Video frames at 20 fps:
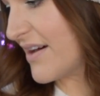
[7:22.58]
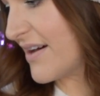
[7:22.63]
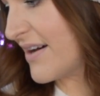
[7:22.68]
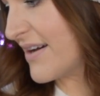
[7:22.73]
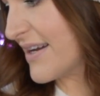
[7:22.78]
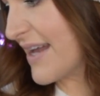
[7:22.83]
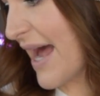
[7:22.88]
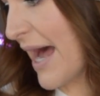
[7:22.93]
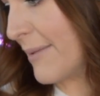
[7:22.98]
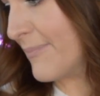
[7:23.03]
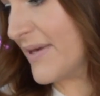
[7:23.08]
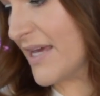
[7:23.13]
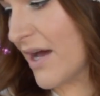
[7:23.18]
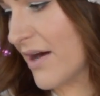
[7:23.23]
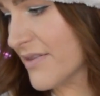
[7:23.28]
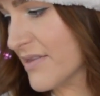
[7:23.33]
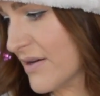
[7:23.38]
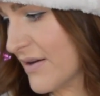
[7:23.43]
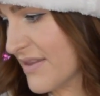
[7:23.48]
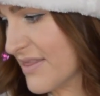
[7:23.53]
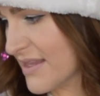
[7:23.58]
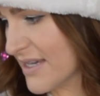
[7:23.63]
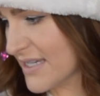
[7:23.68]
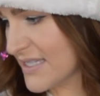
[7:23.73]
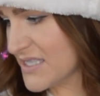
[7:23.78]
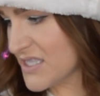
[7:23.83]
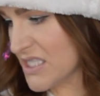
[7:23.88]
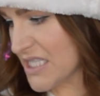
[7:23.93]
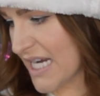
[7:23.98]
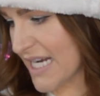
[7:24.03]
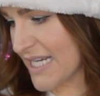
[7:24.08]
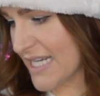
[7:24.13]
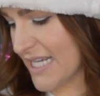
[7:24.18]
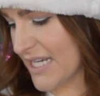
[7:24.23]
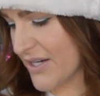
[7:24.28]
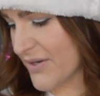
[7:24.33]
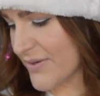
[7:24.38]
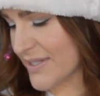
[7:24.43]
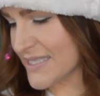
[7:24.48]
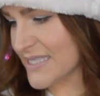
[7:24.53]
unhappy. Although I think he's trying to
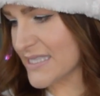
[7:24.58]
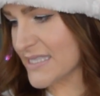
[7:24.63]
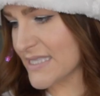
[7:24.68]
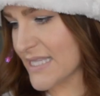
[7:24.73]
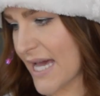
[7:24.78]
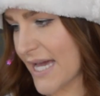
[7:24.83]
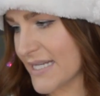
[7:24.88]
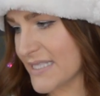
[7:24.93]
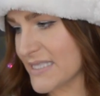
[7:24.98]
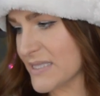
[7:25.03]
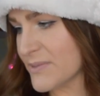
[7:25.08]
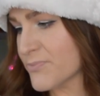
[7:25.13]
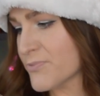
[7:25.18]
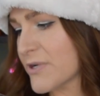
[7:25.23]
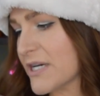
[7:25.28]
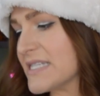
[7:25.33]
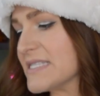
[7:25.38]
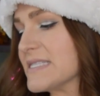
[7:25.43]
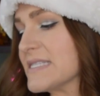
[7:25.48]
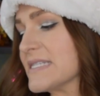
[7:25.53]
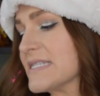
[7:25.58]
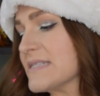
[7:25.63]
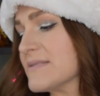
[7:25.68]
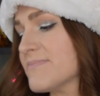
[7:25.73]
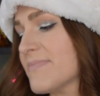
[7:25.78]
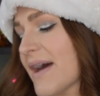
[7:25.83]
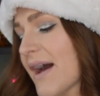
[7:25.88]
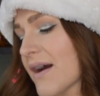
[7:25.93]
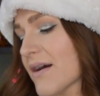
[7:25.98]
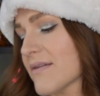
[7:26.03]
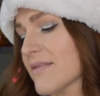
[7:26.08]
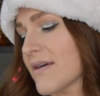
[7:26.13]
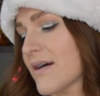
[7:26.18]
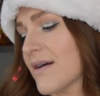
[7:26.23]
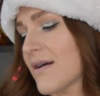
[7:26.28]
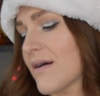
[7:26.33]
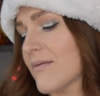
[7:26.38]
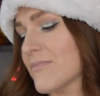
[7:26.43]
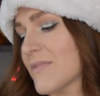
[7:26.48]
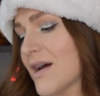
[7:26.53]
hear what's inside his present back
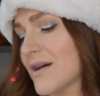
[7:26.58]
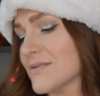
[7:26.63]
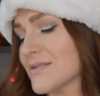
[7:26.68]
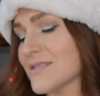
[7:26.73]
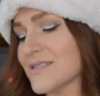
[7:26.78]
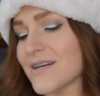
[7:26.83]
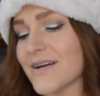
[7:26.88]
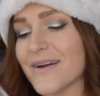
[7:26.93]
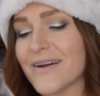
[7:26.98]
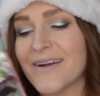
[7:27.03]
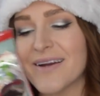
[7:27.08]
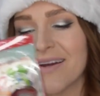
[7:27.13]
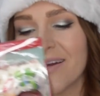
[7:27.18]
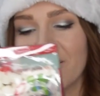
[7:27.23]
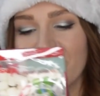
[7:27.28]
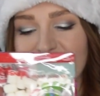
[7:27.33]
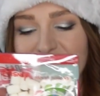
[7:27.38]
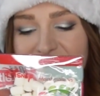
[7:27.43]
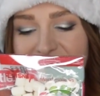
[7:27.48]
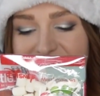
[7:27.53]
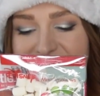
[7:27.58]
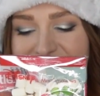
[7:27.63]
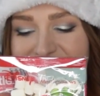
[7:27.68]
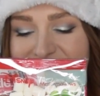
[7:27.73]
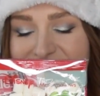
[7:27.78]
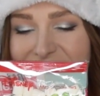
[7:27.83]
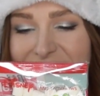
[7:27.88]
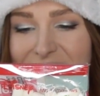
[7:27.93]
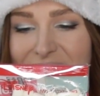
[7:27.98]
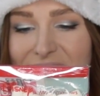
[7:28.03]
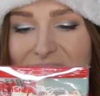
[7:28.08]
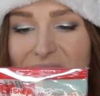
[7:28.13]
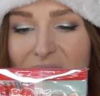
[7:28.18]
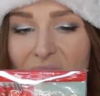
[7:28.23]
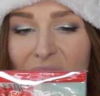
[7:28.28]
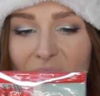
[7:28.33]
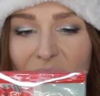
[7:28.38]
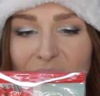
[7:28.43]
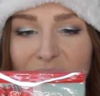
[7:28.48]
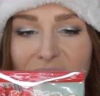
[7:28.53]
there. I'm not sure. But this is
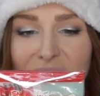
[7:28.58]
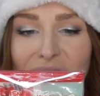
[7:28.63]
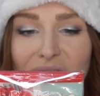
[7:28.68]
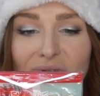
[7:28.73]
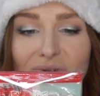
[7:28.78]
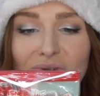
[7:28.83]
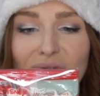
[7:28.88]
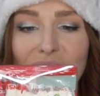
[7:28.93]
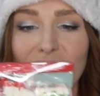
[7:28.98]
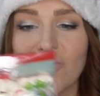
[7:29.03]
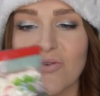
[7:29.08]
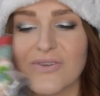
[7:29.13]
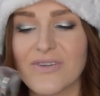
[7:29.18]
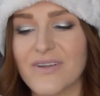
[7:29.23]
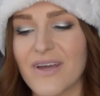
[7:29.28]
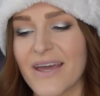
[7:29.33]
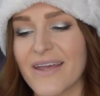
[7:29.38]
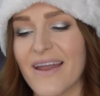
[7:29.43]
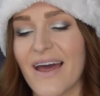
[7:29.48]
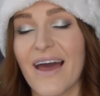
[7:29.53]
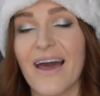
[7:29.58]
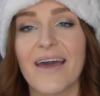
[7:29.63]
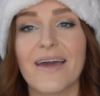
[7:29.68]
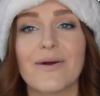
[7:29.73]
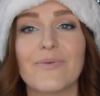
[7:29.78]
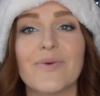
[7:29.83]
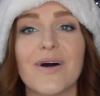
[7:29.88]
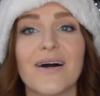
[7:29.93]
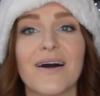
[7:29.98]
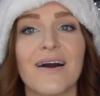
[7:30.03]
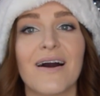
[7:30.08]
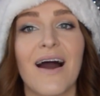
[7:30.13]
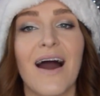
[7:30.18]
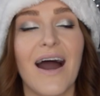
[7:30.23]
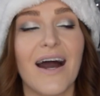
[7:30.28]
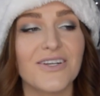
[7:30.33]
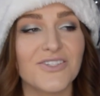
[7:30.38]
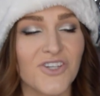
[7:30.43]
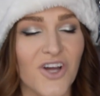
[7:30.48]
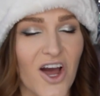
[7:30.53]
so cute. And I am a
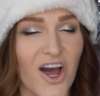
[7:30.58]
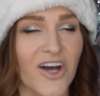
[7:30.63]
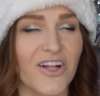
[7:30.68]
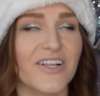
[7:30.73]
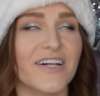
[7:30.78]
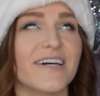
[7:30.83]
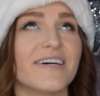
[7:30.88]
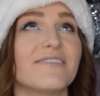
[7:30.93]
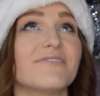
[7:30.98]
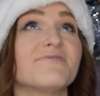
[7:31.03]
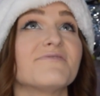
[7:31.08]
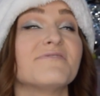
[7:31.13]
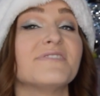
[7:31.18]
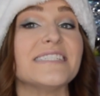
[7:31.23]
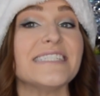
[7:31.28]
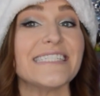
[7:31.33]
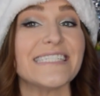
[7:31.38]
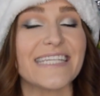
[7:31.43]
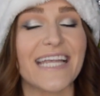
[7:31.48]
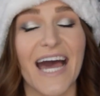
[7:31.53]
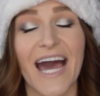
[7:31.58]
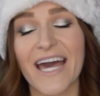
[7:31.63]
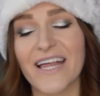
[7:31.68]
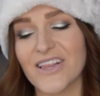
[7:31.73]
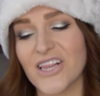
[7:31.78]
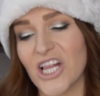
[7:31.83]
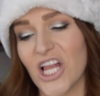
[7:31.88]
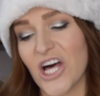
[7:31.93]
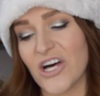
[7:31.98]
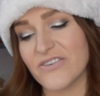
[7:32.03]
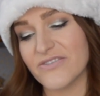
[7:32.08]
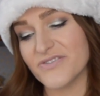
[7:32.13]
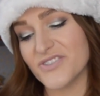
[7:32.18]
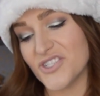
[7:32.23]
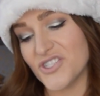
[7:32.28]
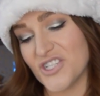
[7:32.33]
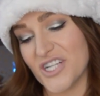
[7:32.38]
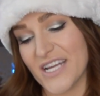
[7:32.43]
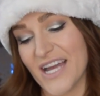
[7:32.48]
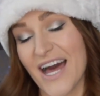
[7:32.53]
hot chocolate fiend. I love
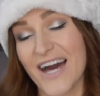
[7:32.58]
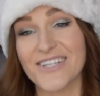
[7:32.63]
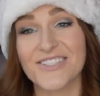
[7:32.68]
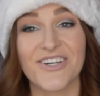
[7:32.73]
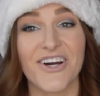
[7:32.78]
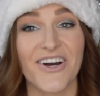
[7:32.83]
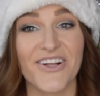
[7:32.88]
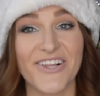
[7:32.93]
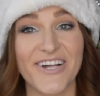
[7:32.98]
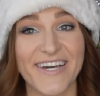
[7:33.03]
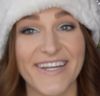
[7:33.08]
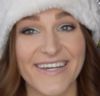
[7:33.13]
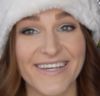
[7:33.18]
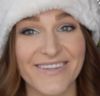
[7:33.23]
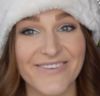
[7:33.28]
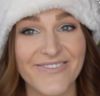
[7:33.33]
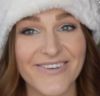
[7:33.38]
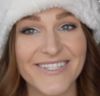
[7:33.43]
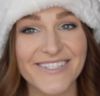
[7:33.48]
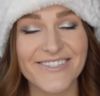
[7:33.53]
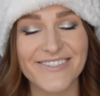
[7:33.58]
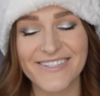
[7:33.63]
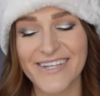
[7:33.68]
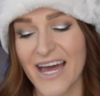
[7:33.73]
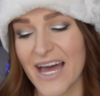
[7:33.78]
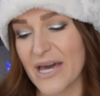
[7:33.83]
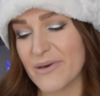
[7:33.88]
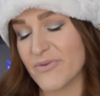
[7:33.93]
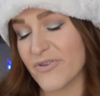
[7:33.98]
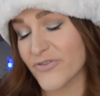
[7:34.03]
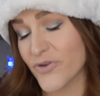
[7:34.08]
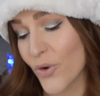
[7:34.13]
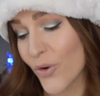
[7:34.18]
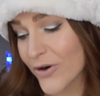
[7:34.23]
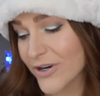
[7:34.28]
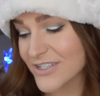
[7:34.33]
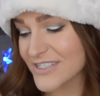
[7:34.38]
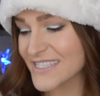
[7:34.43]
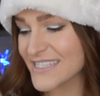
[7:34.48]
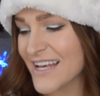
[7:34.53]
to drink hot chocolate in the winter time, of
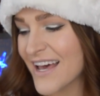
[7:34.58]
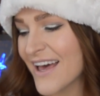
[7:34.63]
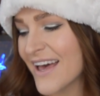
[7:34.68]
course.